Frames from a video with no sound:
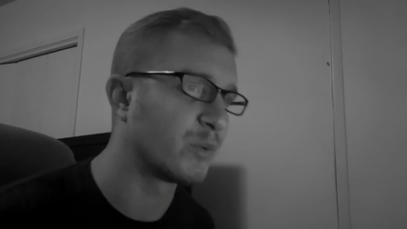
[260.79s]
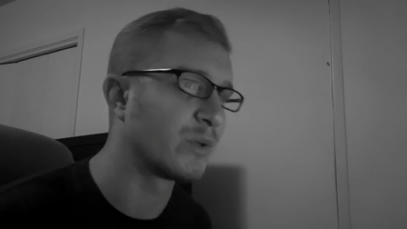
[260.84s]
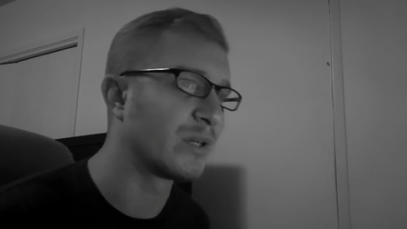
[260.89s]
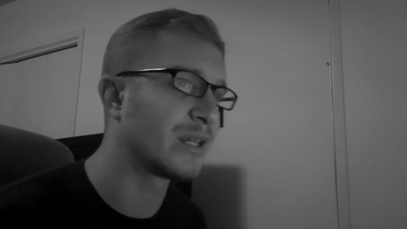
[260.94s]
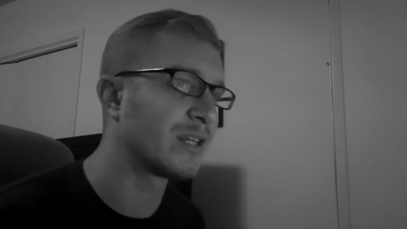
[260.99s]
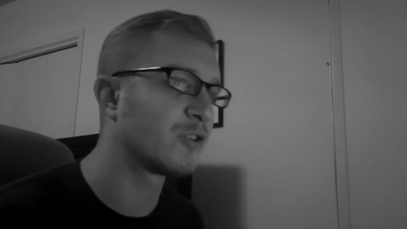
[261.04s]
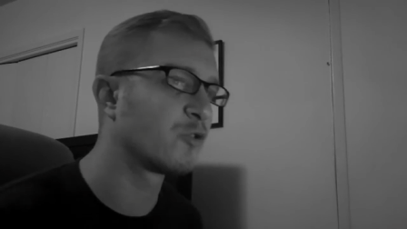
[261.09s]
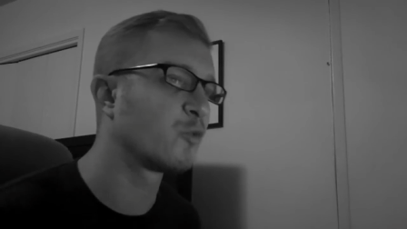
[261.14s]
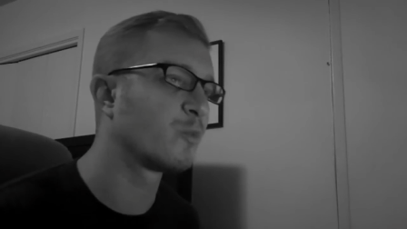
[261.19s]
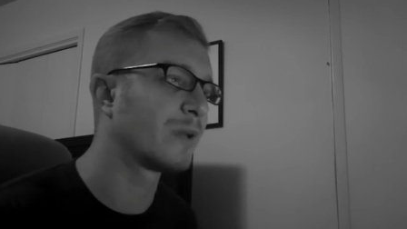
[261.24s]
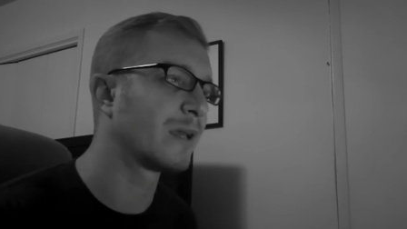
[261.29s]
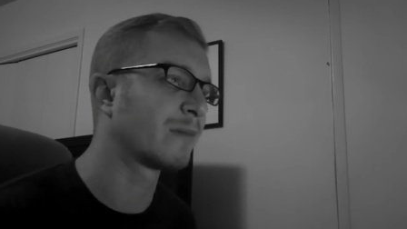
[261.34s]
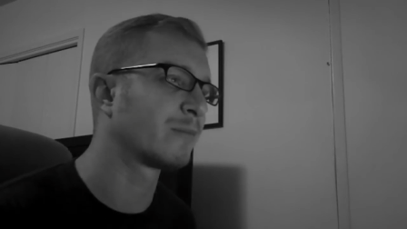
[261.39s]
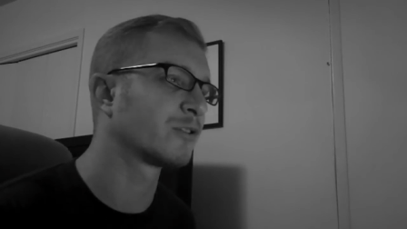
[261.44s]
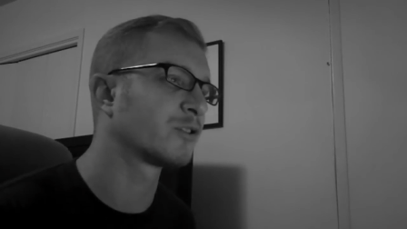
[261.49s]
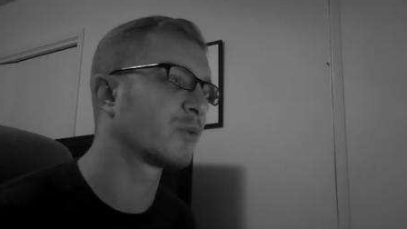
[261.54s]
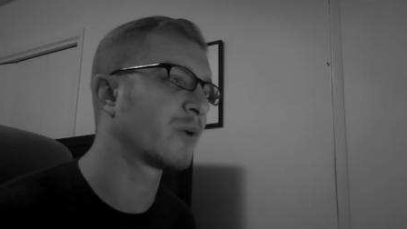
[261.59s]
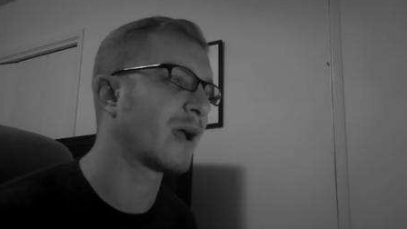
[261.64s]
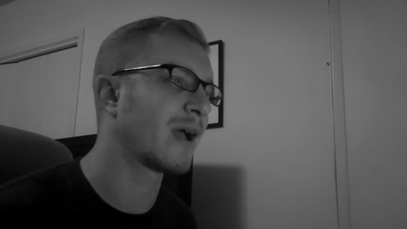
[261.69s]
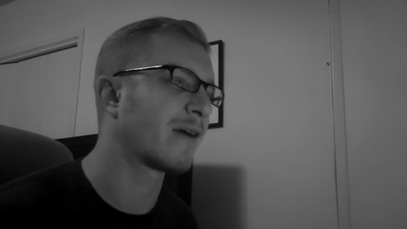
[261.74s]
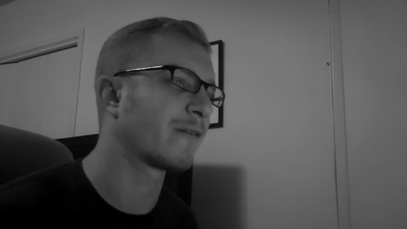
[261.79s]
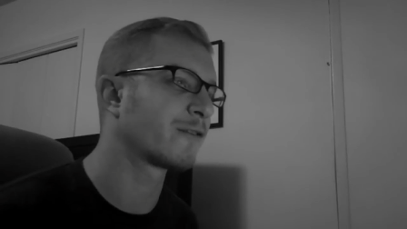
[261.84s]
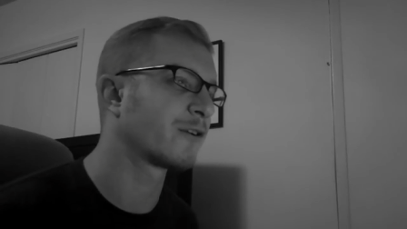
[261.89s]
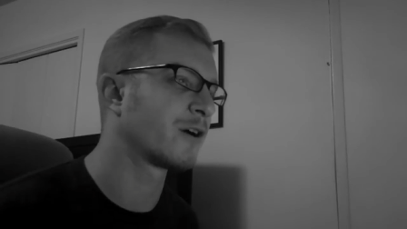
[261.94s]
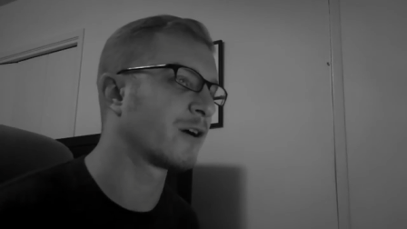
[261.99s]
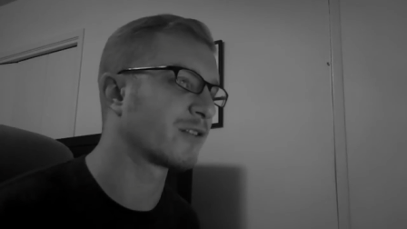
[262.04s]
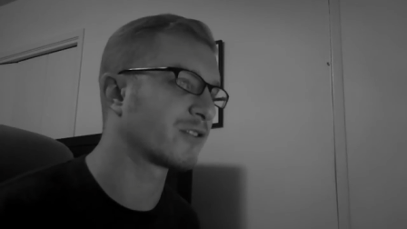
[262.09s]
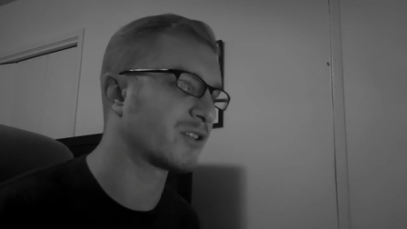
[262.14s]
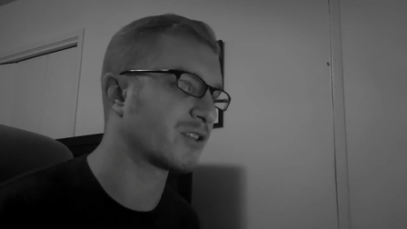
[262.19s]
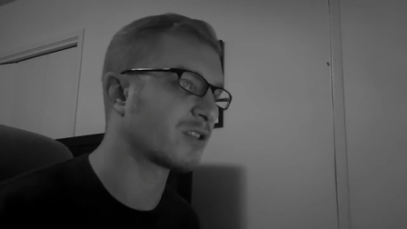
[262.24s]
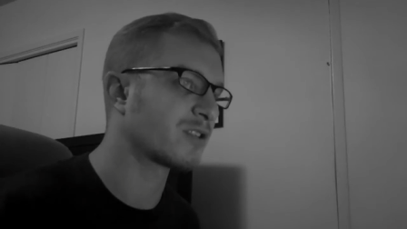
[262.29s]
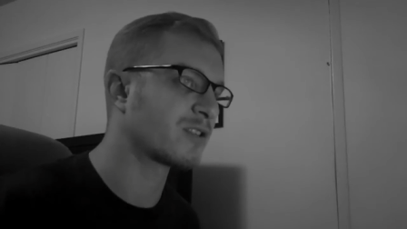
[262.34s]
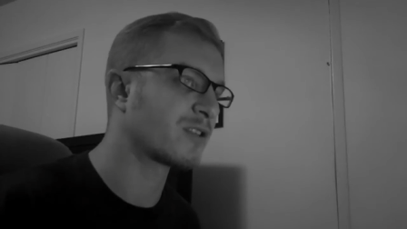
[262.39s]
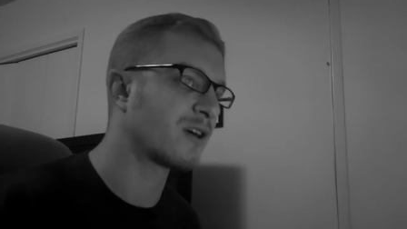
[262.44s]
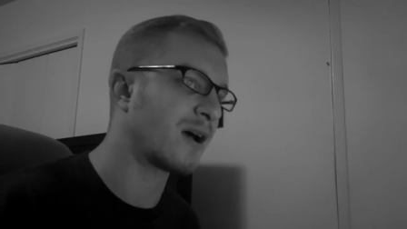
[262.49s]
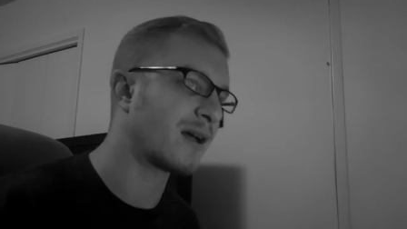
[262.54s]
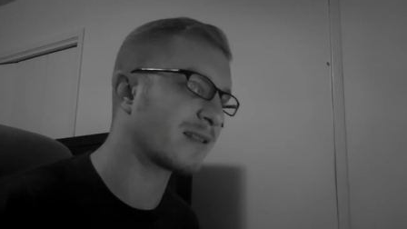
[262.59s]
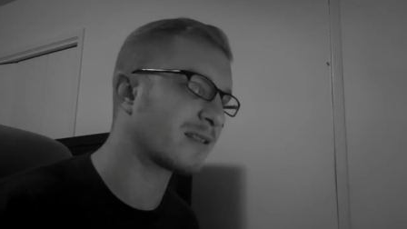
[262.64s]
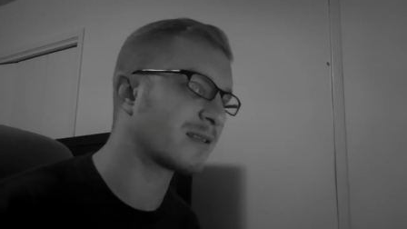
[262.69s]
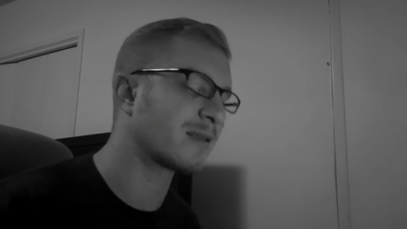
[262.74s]
you need to be able to have conscious
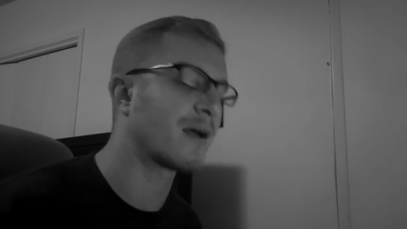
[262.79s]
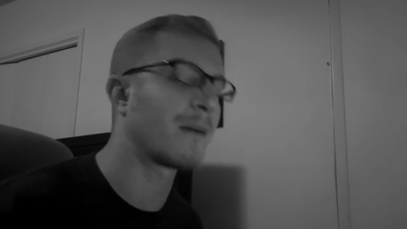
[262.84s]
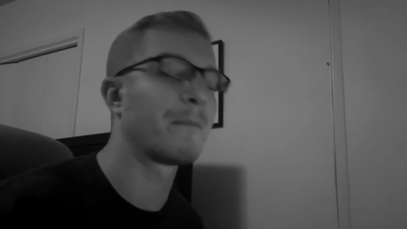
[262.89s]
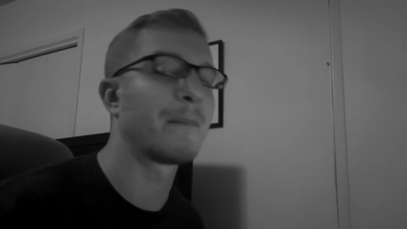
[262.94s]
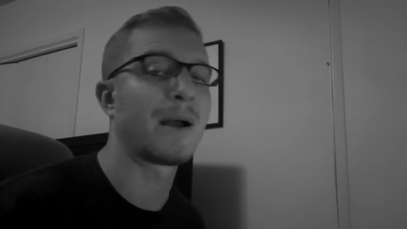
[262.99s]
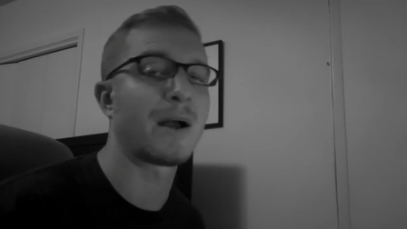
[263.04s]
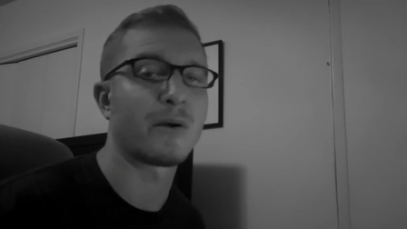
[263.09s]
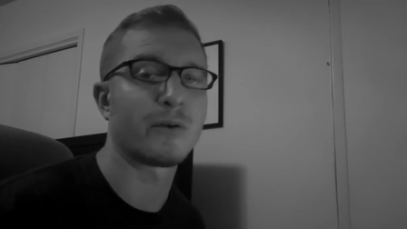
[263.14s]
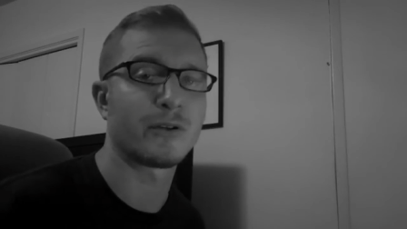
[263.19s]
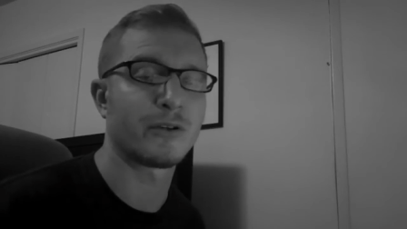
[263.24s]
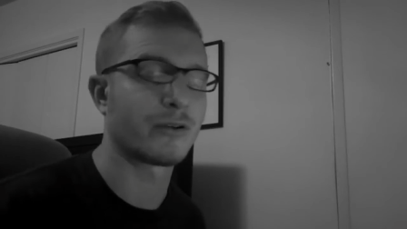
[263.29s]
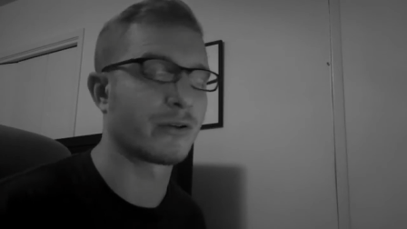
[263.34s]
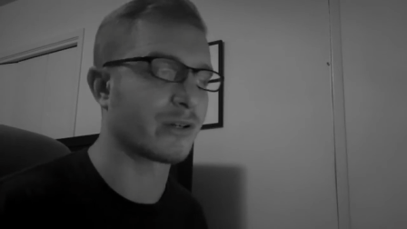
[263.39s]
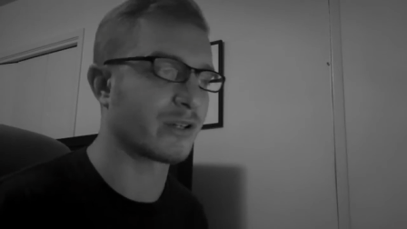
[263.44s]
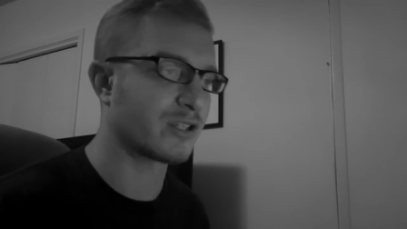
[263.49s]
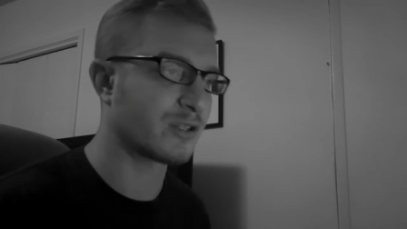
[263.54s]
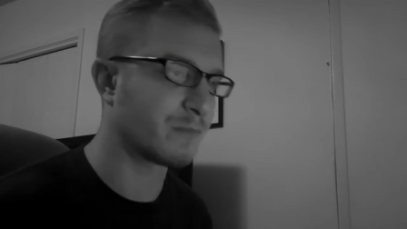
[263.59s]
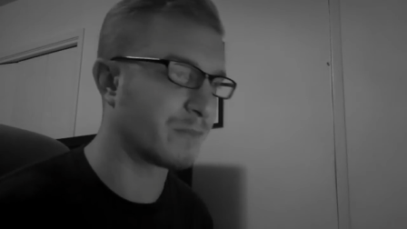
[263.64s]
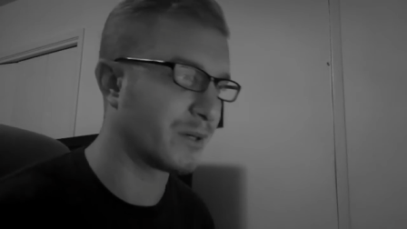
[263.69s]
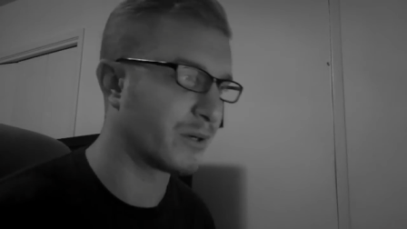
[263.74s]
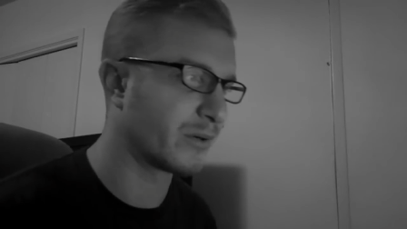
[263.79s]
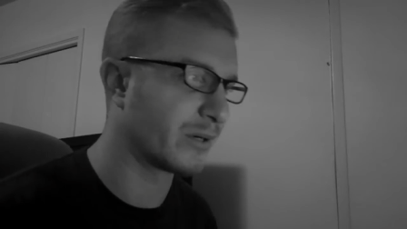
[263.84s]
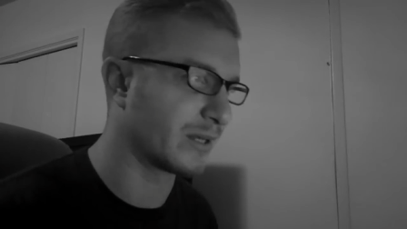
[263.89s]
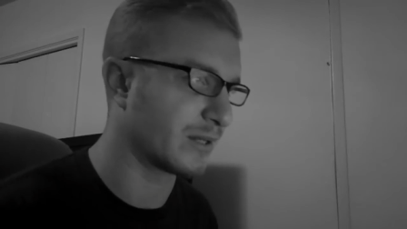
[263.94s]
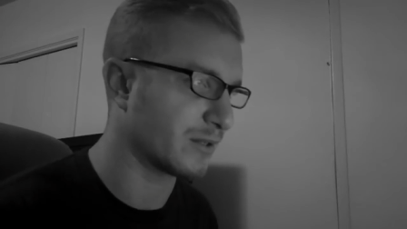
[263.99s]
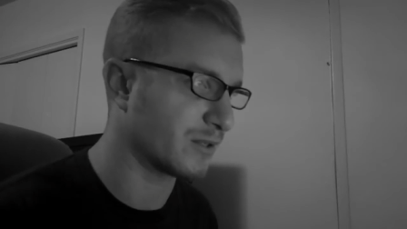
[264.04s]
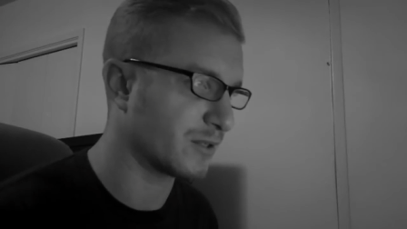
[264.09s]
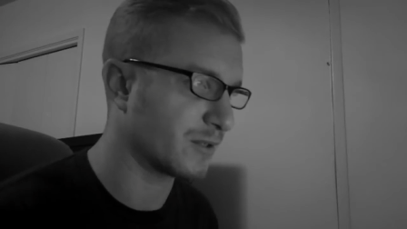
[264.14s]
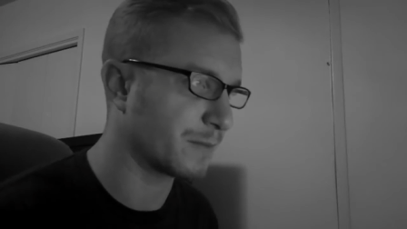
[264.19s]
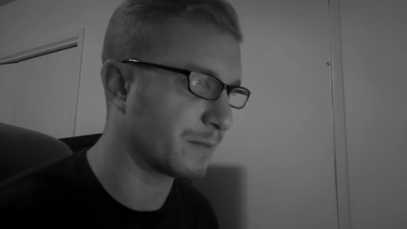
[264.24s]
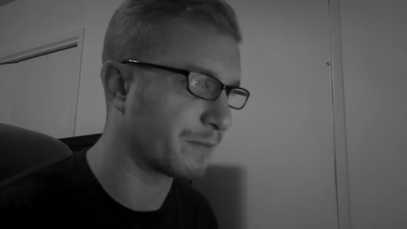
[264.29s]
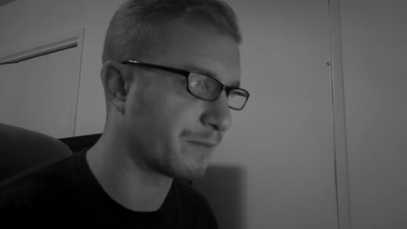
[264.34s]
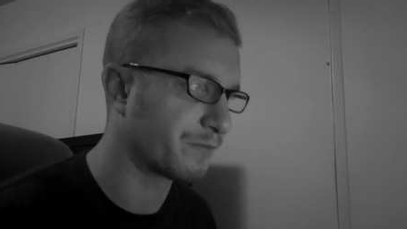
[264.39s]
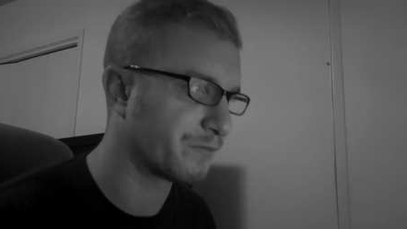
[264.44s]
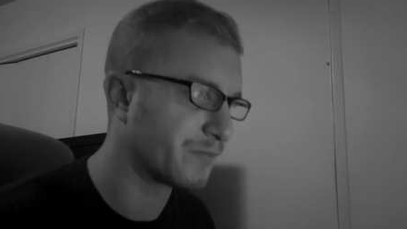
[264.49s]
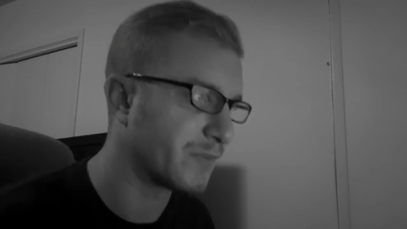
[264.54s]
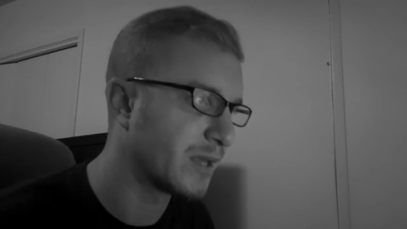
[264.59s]
thoughts about your experience.